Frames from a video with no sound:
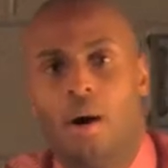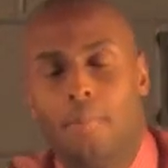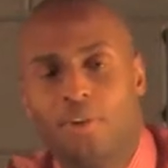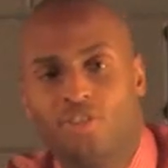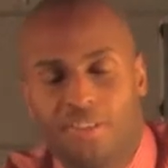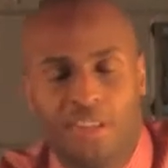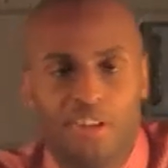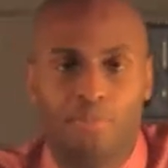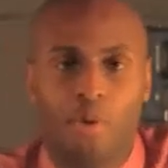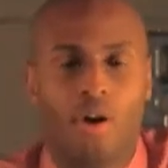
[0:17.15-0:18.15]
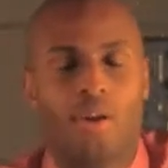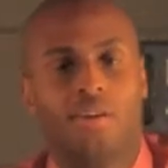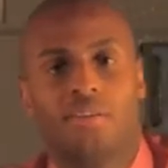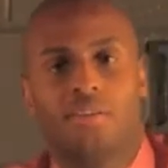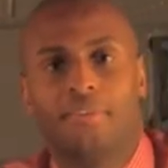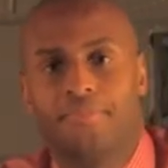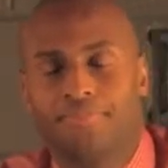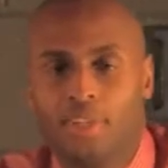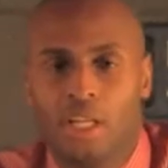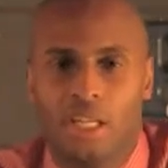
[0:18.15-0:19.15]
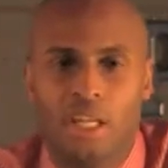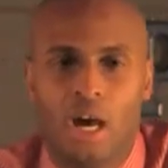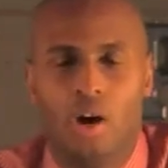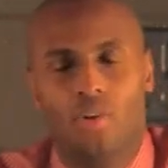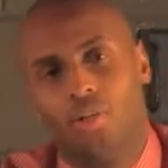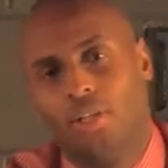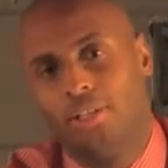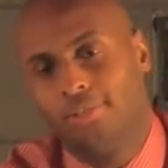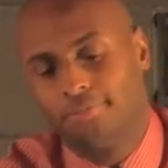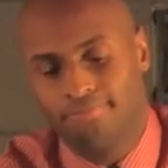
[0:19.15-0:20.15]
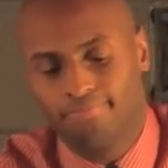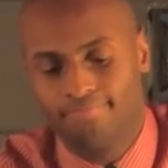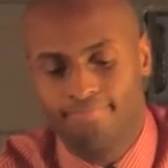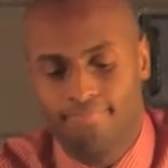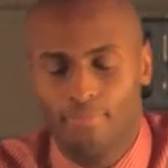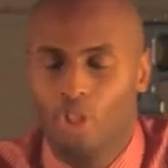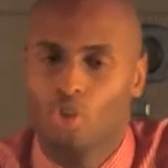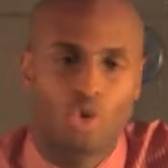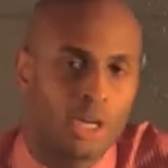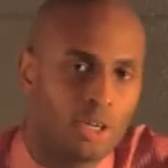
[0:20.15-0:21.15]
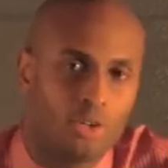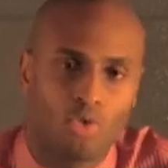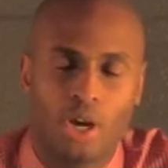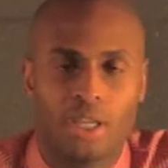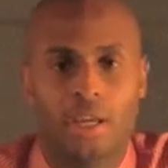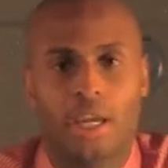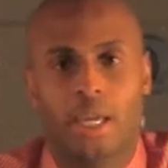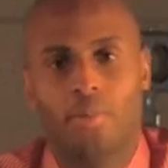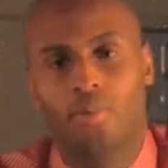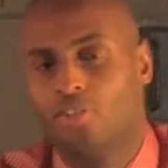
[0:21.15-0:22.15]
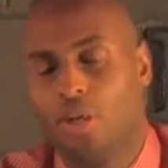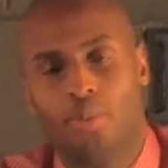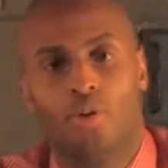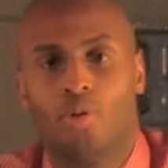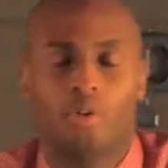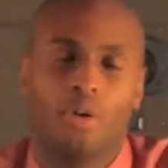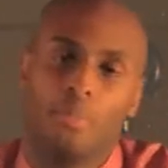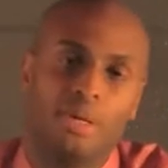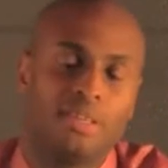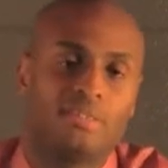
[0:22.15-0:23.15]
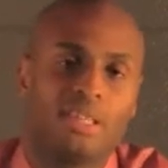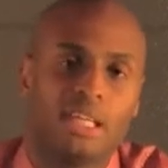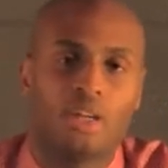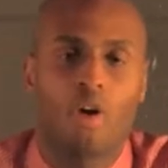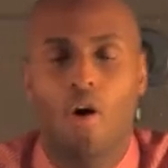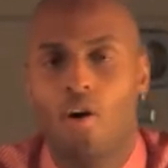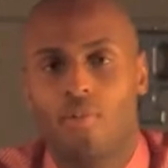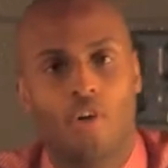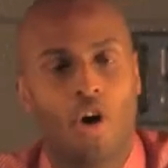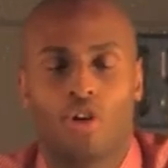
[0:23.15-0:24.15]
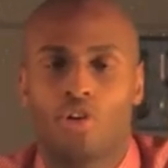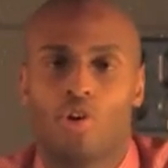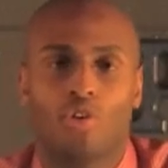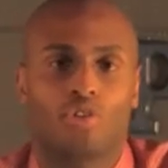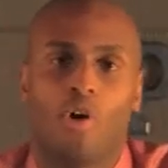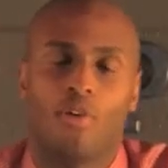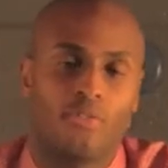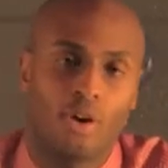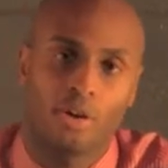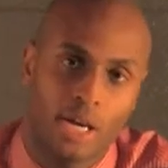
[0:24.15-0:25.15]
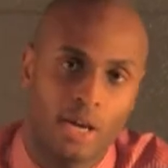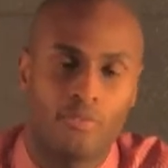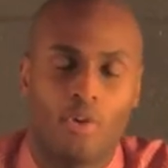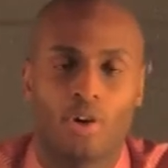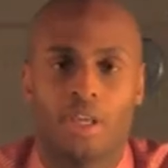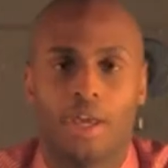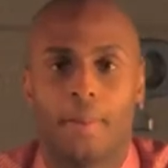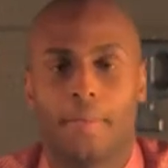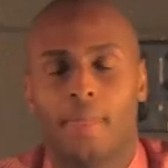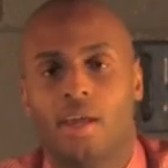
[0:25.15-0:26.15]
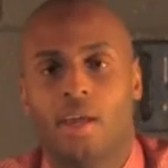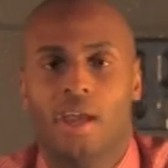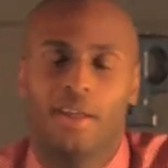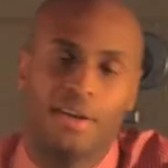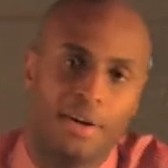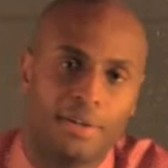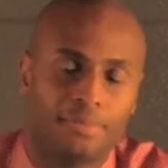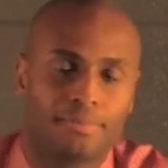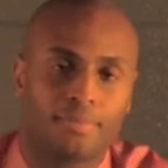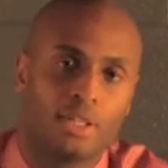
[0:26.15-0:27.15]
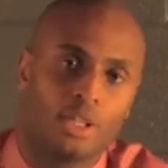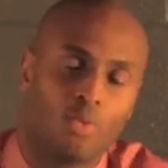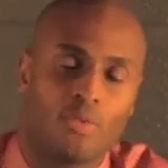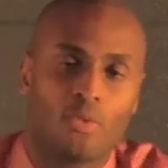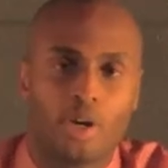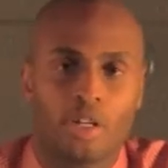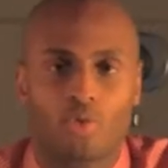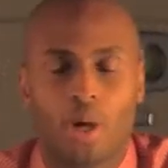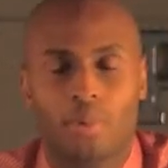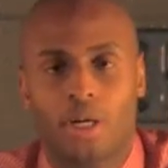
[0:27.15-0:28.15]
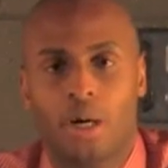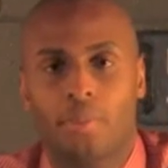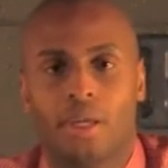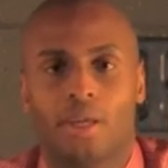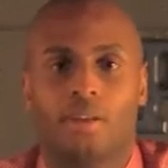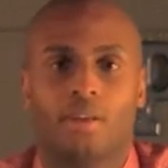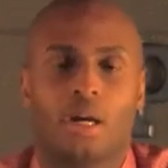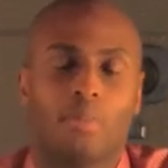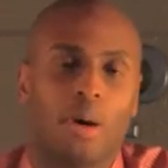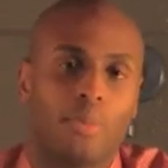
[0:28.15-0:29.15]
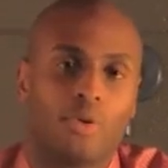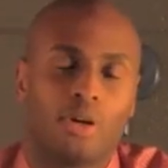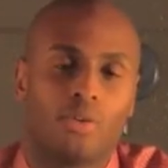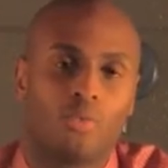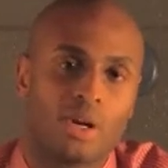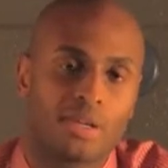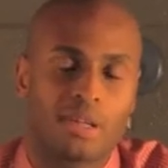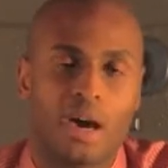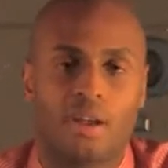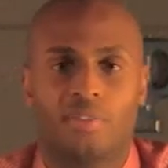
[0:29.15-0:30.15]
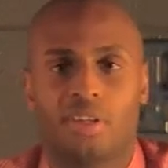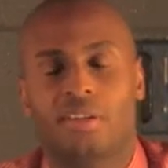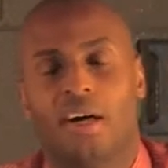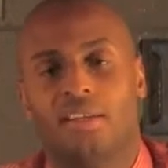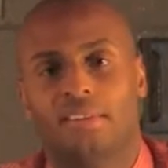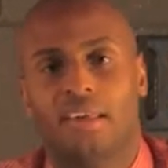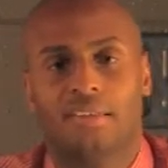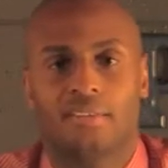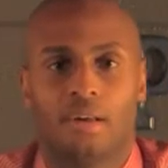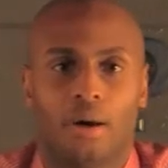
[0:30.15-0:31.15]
Michigan State Spartans. Now, great game. Typical Big Ten, hard-nosed, hard-fought game. And Wolverines were able to come up on the winning side of this contest.